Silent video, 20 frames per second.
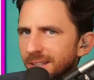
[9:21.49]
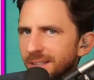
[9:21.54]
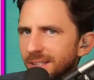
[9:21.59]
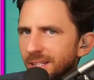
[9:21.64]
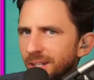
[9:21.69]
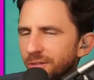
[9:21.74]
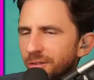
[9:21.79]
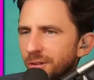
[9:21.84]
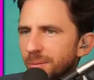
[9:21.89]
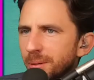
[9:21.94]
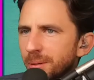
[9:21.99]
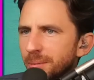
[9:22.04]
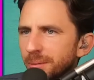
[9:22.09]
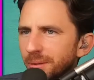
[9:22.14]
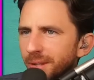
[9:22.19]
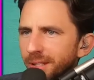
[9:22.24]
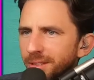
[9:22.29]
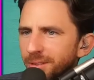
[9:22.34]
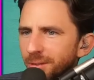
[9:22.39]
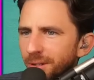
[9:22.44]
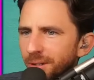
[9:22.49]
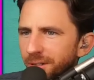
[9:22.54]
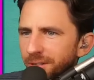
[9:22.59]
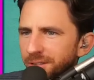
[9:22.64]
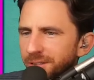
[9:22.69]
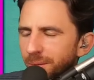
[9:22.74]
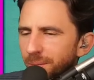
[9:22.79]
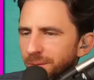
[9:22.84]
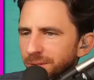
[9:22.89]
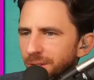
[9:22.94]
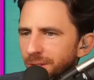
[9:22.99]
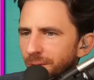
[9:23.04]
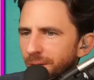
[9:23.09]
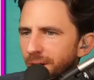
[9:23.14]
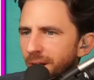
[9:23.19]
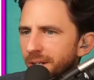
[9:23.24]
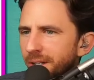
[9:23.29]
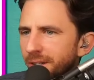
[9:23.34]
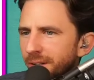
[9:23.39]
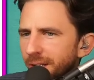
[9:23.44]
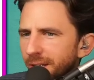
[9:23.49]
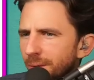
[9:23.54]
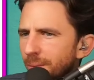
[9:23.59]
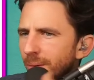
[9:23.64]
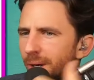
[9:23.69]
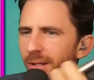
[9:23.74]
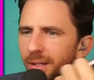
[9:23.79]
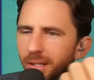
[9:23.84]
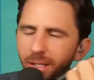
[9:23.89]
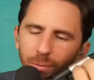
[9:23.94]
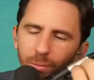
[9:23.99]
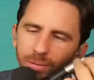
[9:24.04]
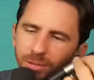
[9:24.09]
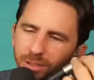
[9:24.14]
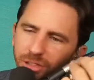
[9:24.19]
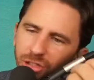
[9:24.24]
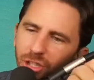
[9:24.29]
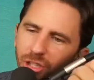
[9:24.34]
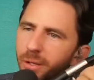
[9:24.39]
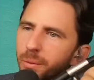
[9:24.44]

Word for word: you know, for the people that don't understand what's going on here, they go, well, he was